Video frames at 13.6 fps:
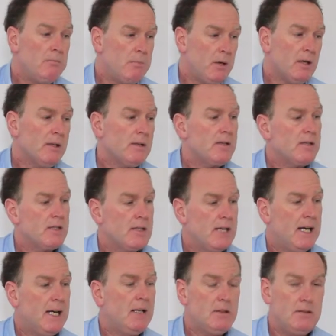
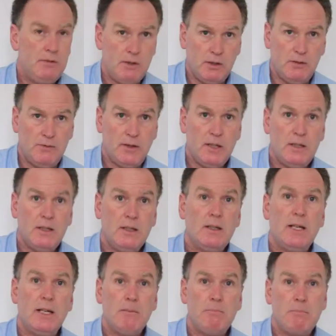bossa nova,
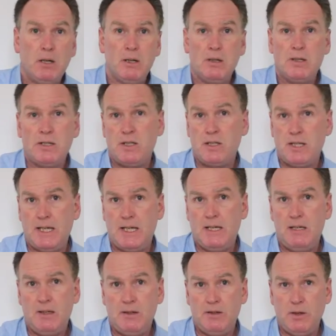
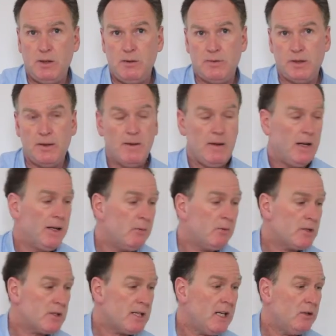bossa nova. And that will
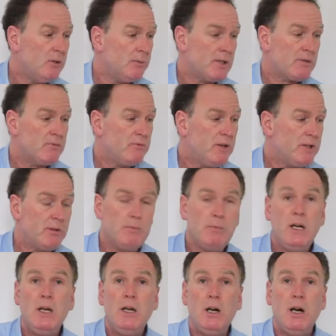just help this
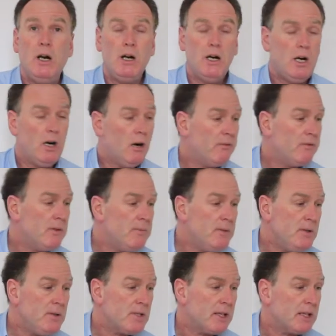rhythm of the
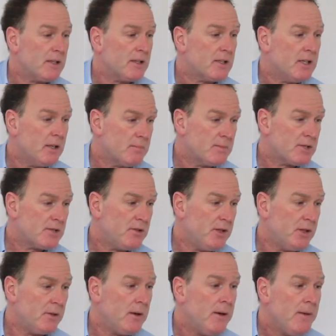music that comes
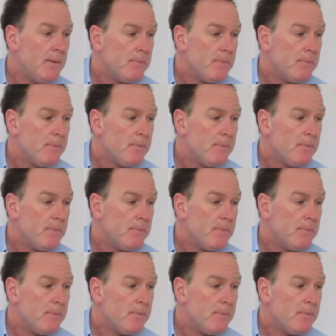through.